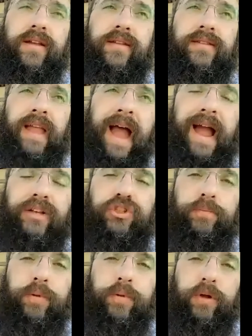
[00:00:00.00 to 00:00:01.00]

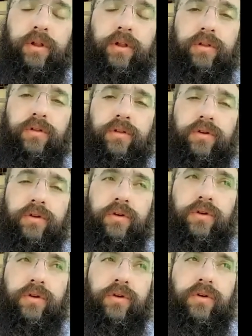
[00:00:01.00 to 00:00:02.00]
tangible
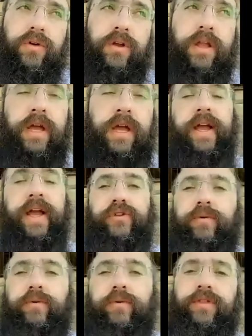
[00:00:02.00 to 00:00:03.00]

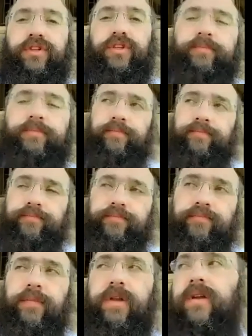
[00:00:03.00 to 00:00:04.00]
connection with Hashem.
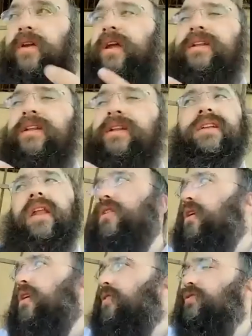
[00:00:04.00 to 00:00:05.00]
It's not
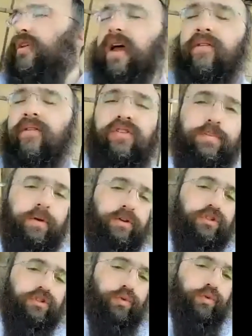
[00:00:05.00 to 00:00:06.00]
enough to have the
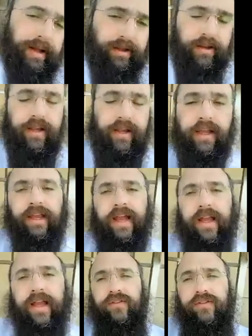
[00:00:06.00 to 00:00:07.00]
spirituality
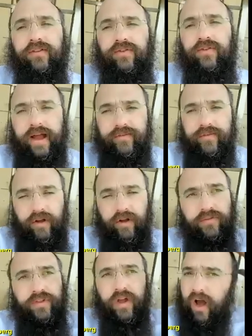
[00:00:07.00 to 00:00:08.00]
and to have all
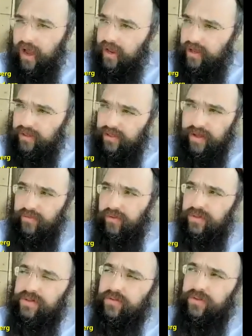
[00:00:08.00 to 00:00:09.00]
of the high
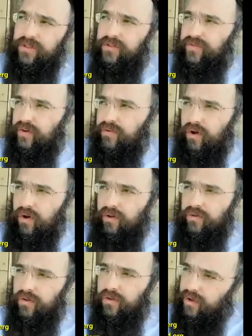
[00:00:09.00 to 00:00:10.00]
levels of the
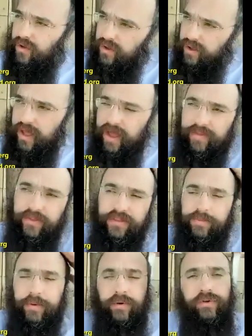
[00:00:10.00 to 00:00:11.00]
sfirot and the
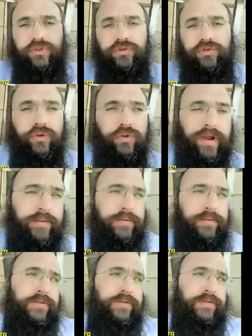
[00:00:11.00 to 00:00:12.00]
spiritual realms.